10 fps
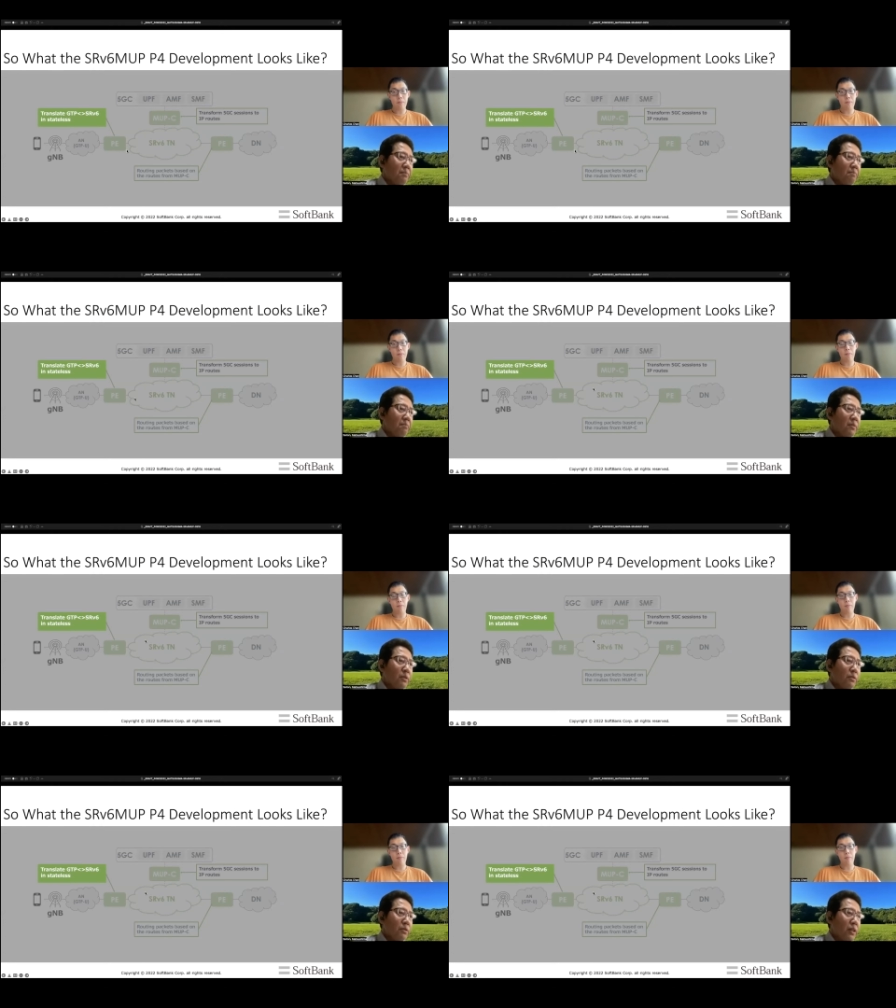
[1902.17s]

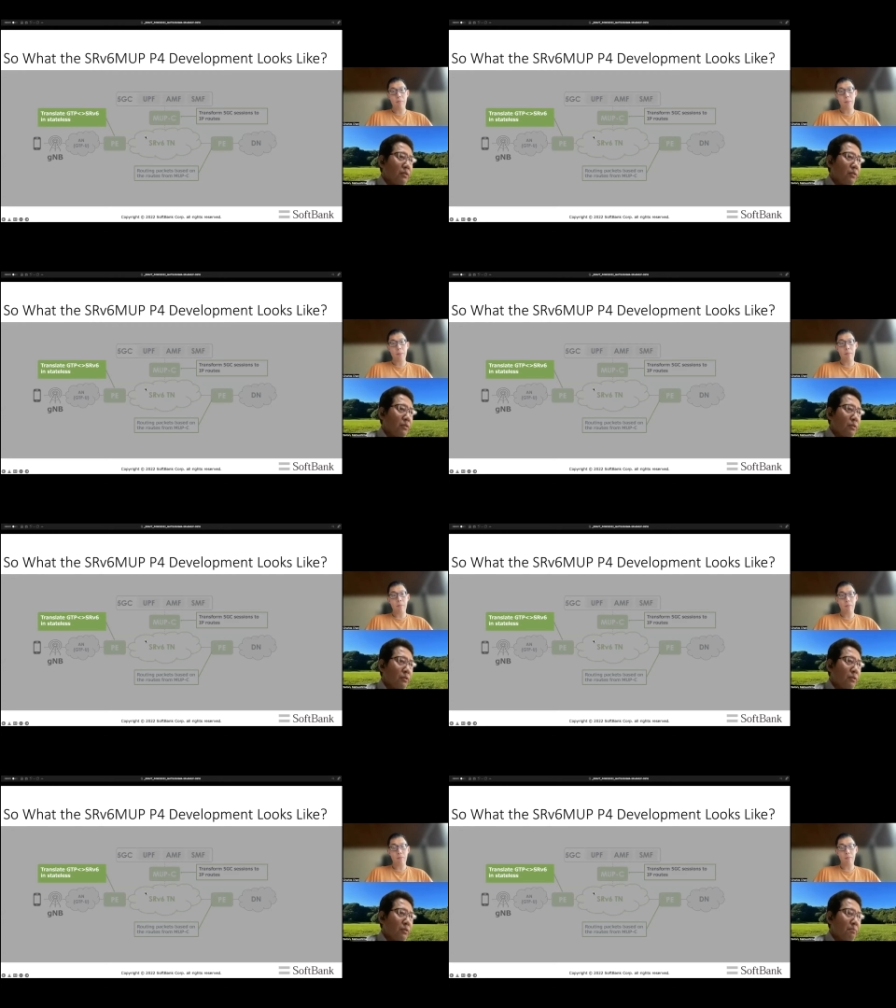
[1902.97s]
Not yet
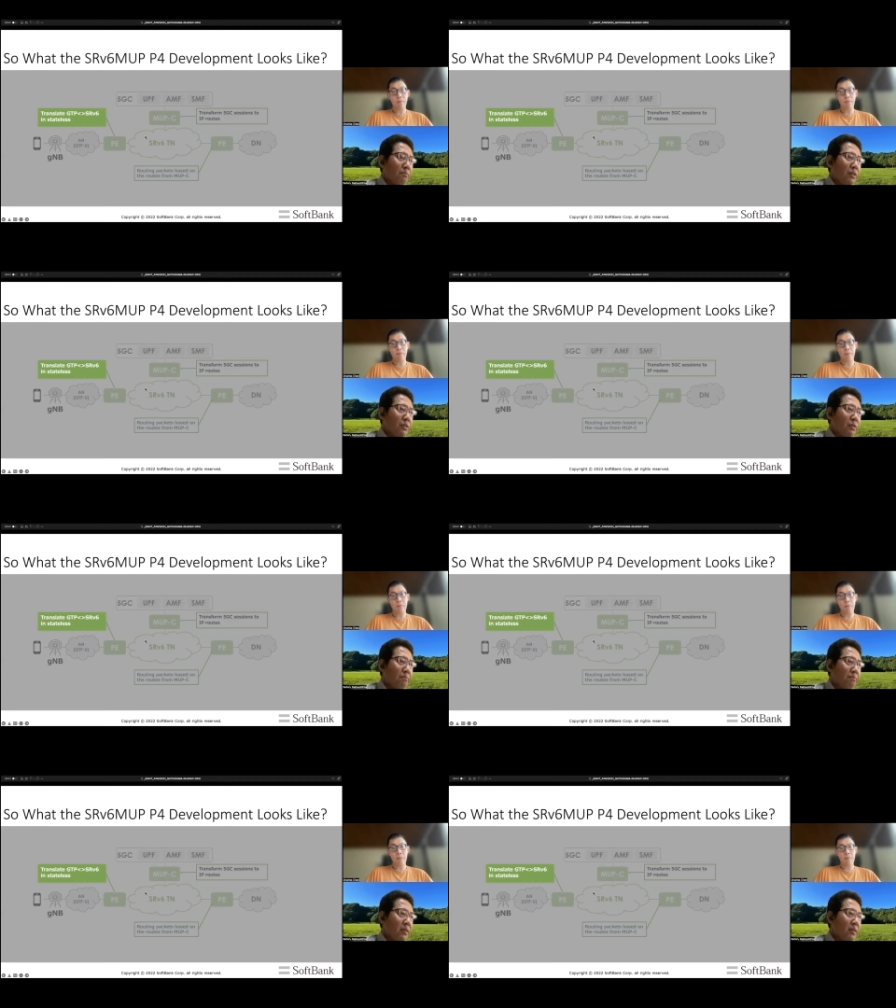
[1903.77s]
to
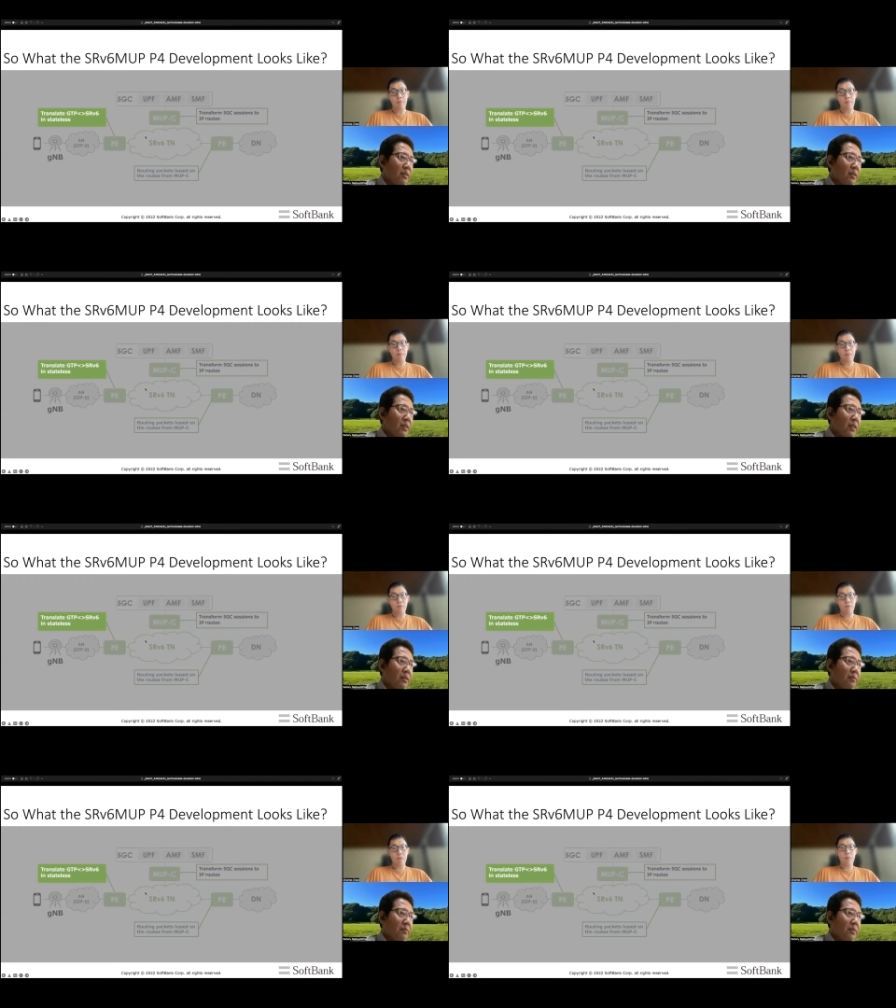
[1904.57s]
mention
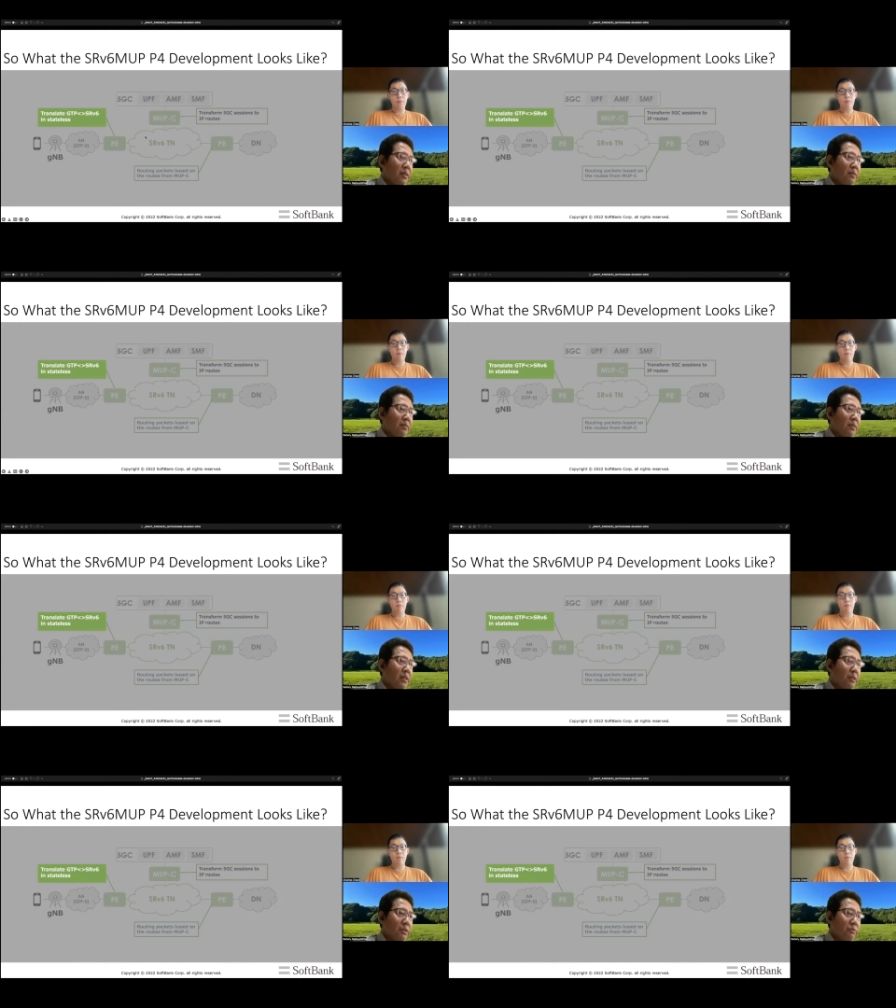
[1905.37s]
the
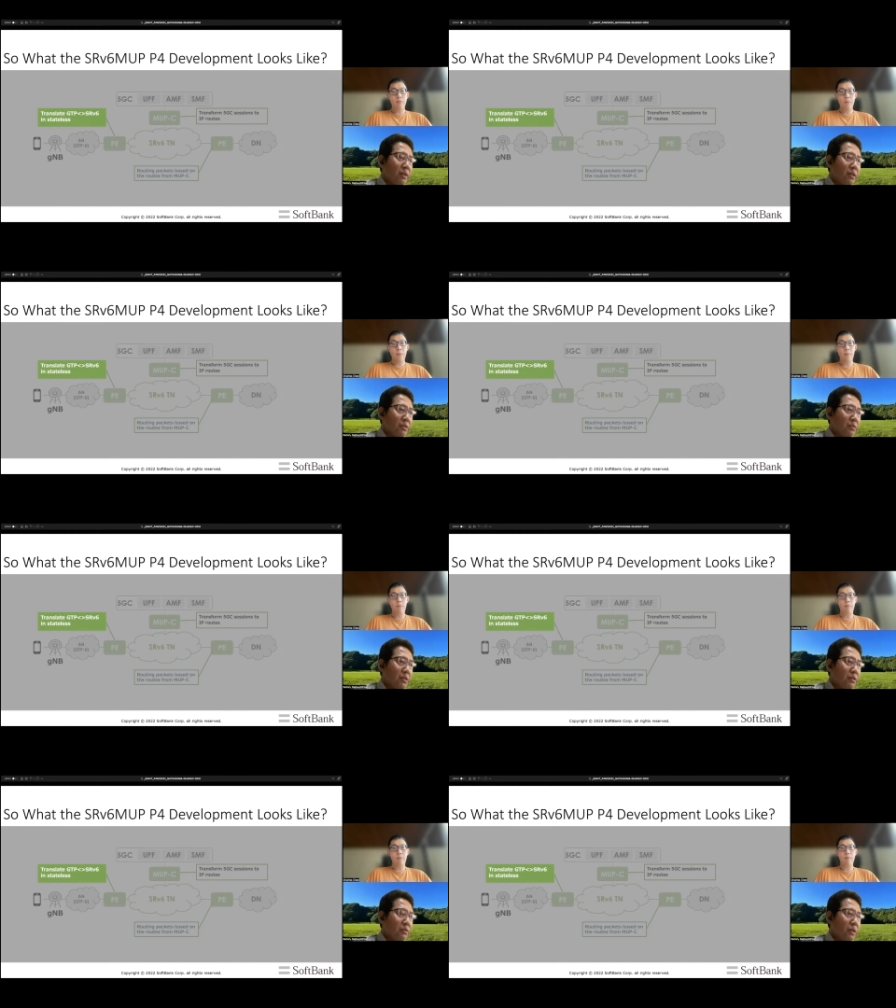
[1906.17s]
data path function
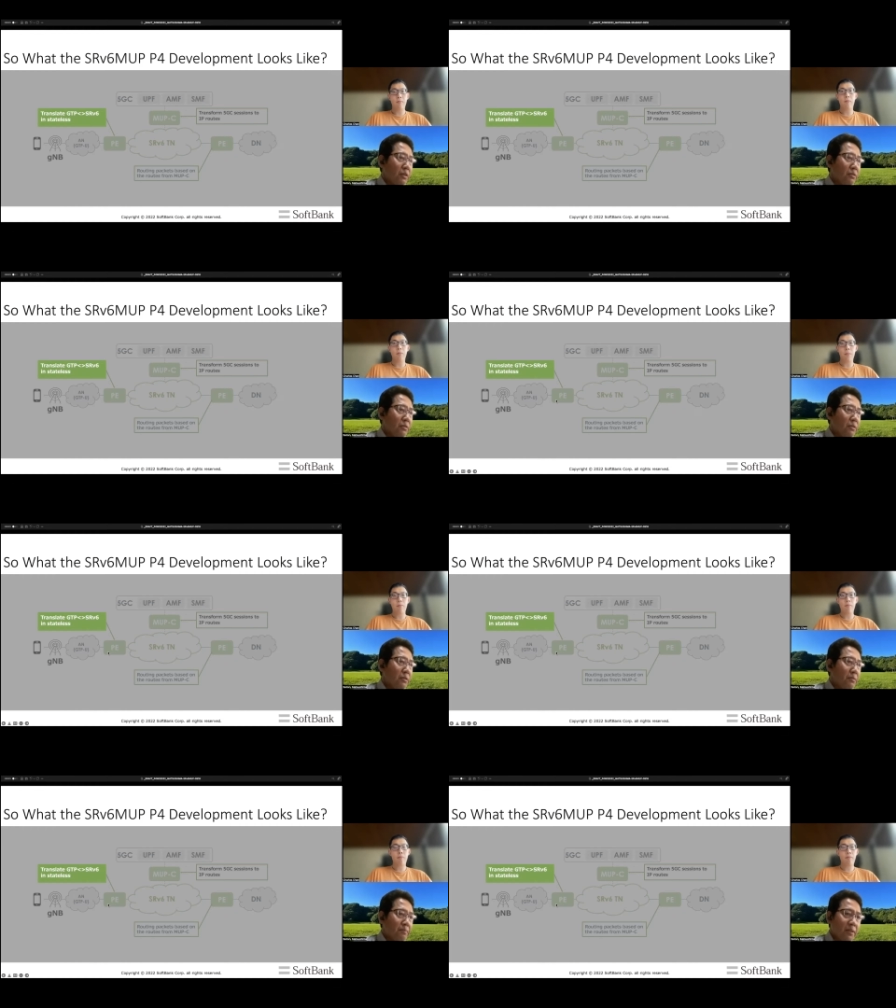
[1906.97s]
itself.
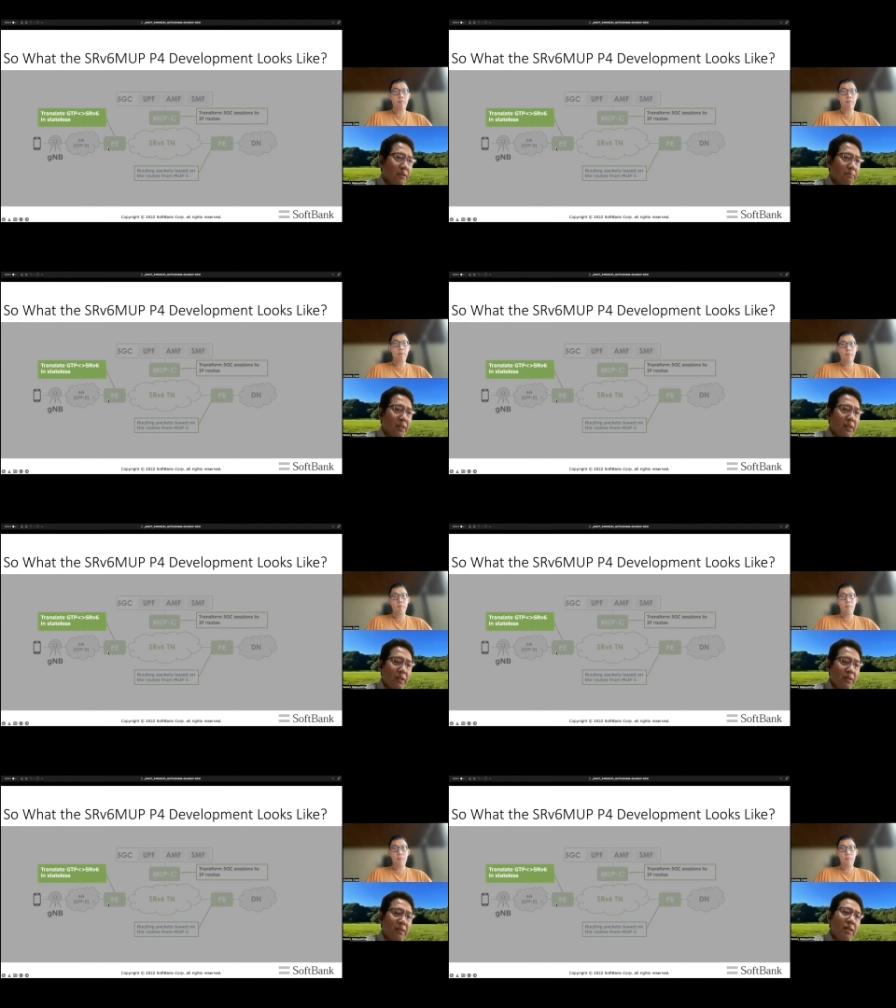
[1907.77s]
So let
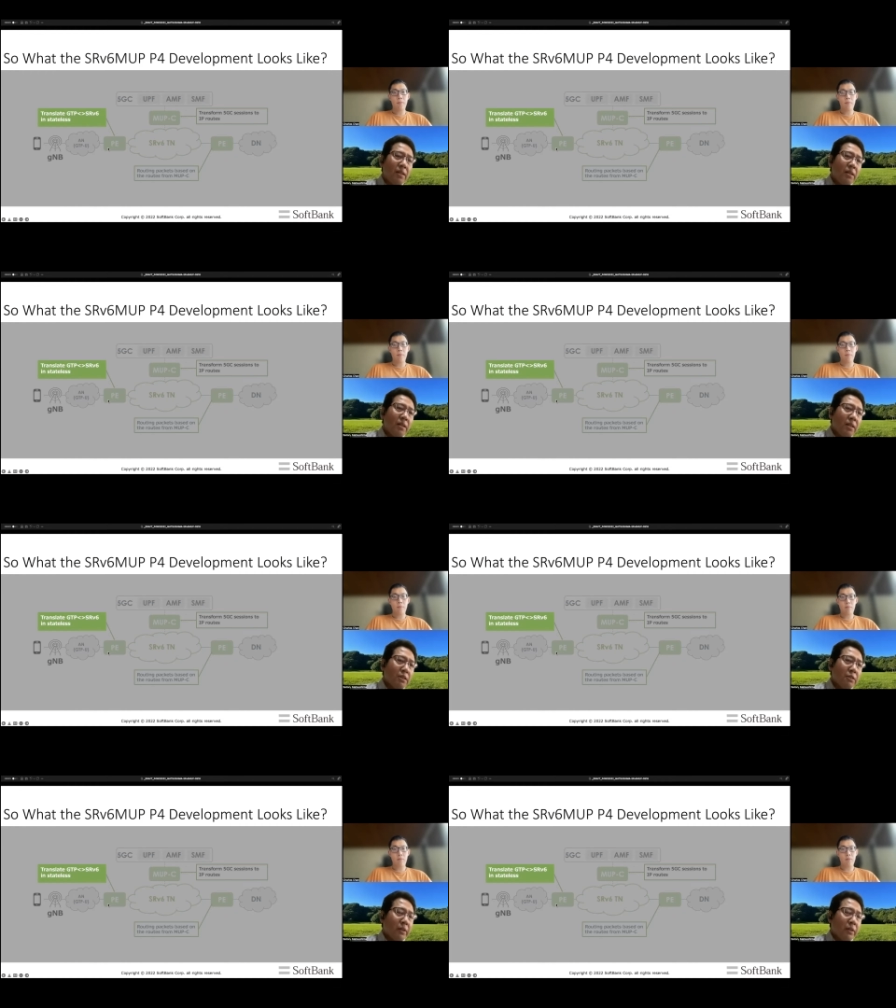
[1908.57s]
me
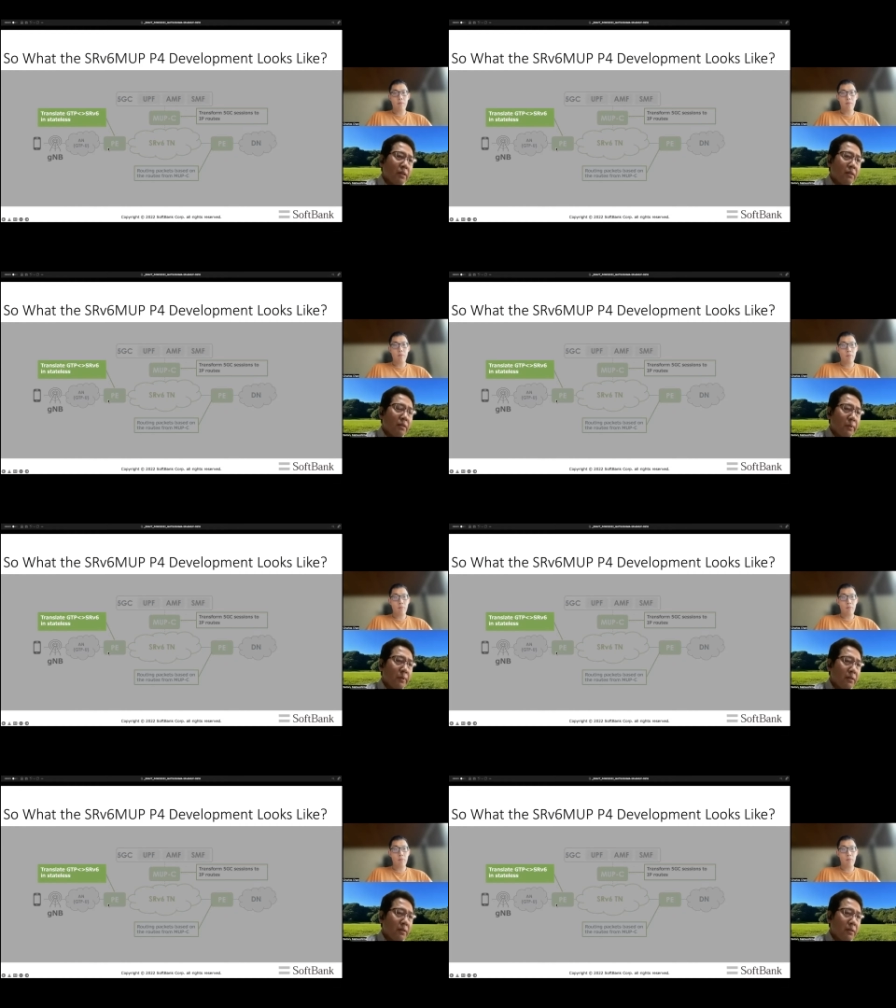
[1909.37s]
explain a little bit.